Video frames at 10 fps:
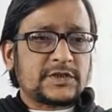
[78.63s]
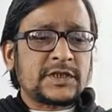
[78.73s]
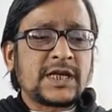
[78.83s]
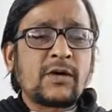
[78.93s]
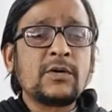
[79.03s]

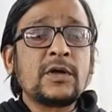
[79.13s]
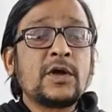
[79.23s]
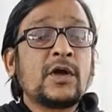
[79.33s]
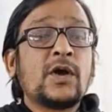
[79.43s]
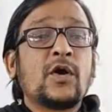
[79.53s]
Now
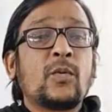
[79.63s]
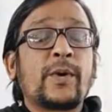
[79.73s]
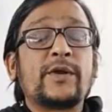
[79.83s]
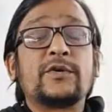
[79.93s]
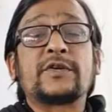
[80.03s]

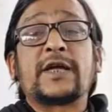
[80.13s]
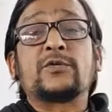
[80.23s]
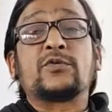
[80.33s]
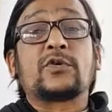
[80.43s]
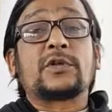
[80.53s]
when you try
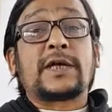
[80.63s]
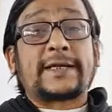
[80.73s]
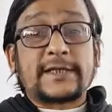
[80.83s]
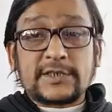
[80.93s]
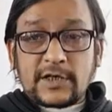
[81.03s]
to draw the
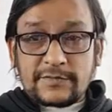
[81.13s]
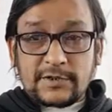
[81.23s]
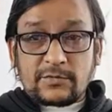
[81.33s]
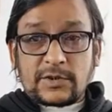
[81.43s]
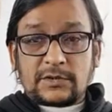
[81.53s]
attention of
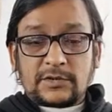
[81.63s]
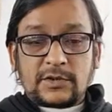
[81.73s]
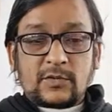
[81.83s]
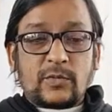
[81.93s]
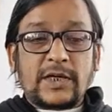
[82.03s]
someone,
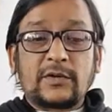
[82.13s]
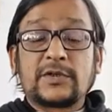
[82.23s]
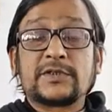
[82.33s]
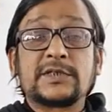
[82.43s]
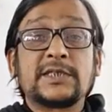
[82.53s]
why you are
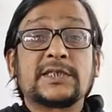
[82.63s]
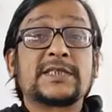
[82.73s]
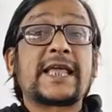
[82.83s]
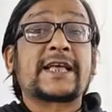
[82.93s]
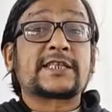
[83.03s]
using this?
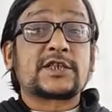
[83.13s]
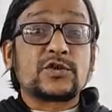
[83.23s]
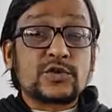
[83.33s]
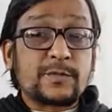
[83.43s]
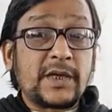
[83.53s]
Is the
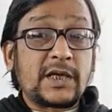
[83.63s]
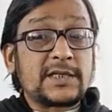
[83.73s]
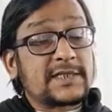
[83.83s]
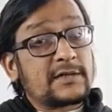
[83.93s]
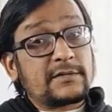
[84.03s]
excuse me
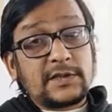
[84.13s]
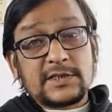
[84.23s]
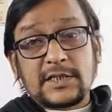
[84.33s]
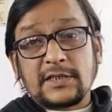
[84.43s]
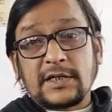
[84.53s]
is
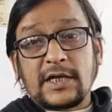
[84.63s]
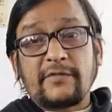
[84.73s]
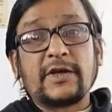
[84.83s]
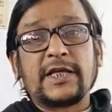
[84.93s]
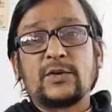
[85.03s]
an
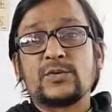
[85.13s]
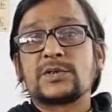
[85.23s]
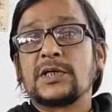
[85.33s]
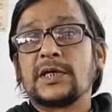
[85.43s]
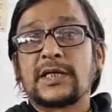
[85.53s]
heavily
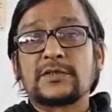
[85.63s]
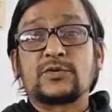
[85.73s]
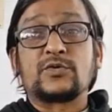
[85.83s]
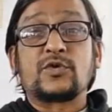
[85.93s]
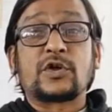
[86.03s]
used in case
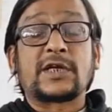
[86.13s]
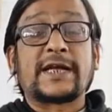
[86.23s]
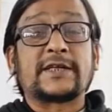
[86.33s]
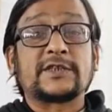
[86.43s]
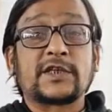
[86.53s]
to draw the
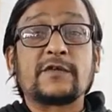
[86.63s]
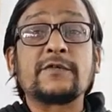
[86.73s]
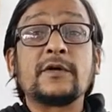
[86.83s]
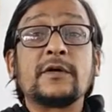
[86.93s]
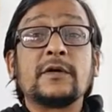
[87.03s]
attention of
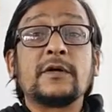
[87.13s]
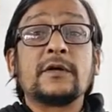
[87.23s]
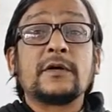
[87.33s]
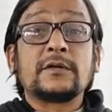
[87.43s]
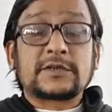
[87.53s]

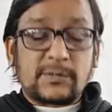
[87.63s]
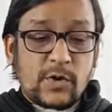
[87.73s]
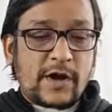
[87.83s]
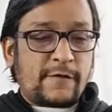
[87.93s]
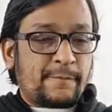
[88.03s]
someone.